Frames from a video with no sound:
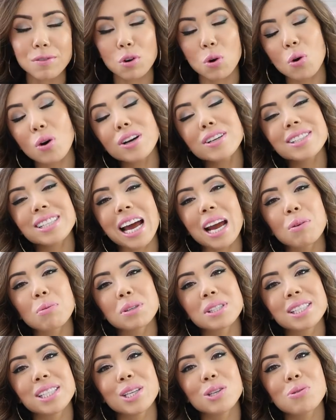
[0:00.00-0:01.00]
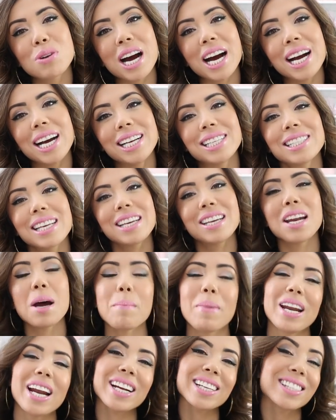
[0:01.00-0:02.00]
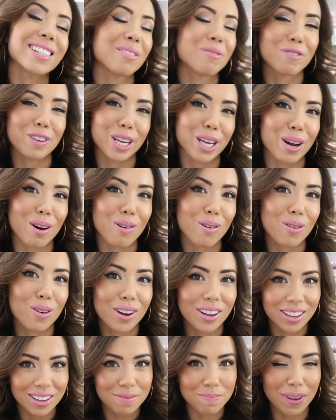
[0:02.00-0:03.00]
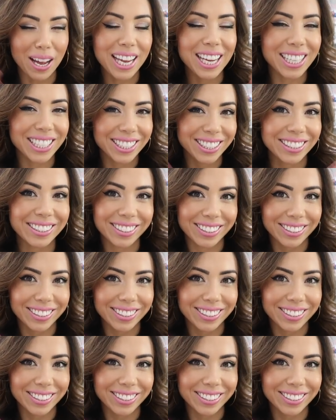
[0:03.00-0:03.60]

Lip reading: of course, I will see you guys in my next video. Bye.